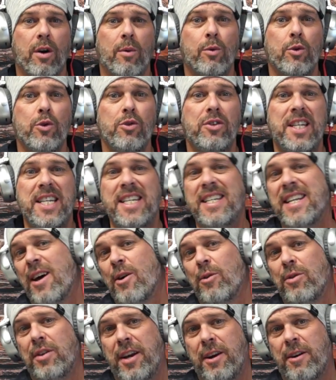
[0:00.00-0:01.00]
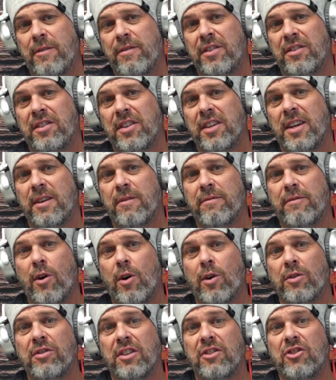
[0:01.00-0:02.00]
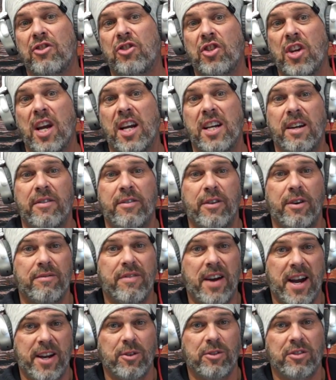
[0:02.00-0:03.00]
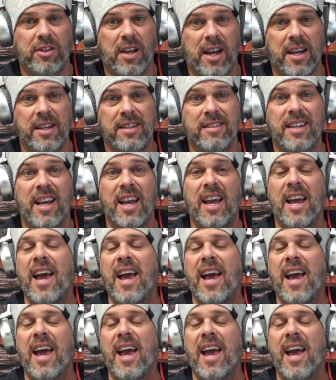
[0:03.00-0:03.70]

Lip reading: a routine healthcare visit involves a check of your vital signs